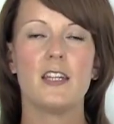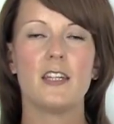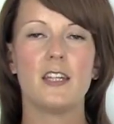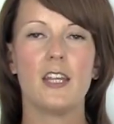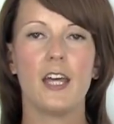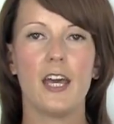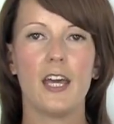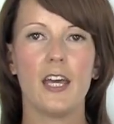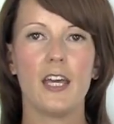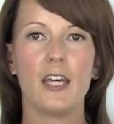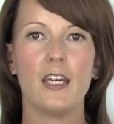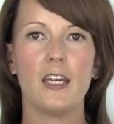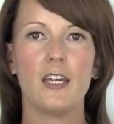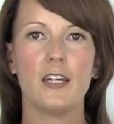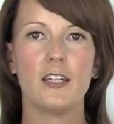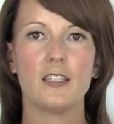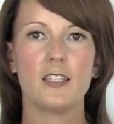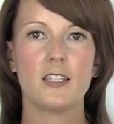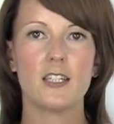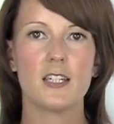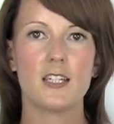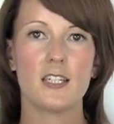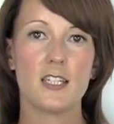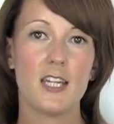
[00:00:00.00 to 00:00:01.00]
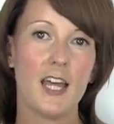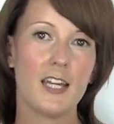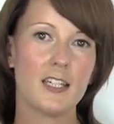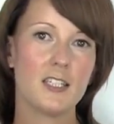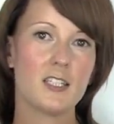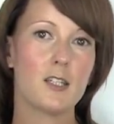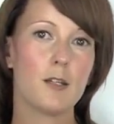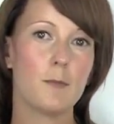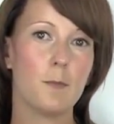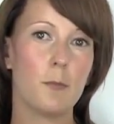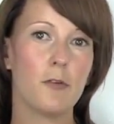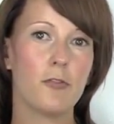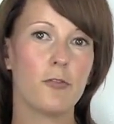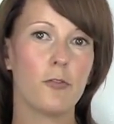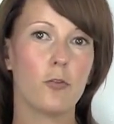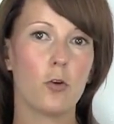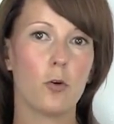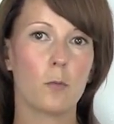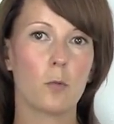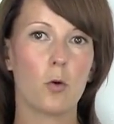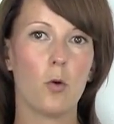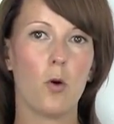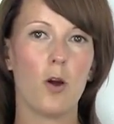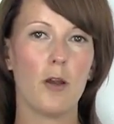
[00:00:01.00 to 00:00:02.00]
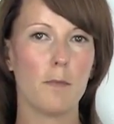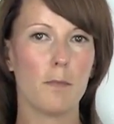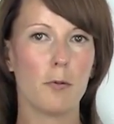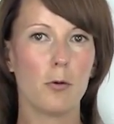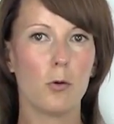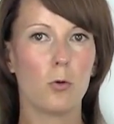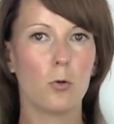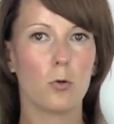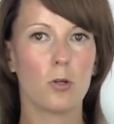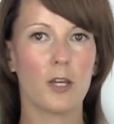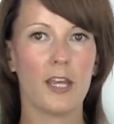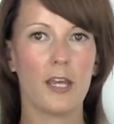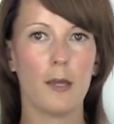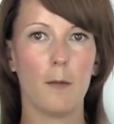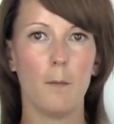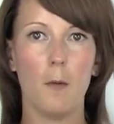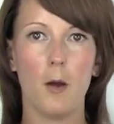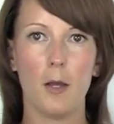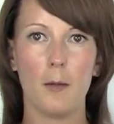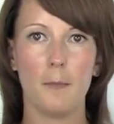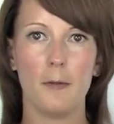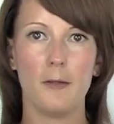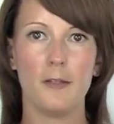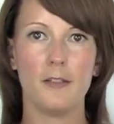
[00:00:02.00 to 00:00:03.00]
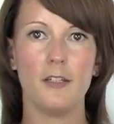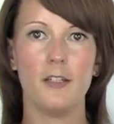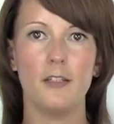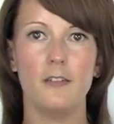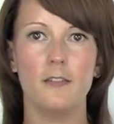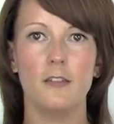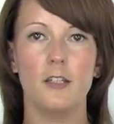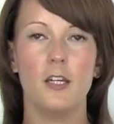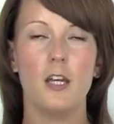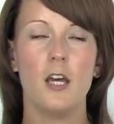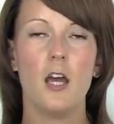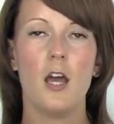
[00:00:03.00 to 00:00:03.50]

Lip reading: they tend to perform quite poorly, in my opinion.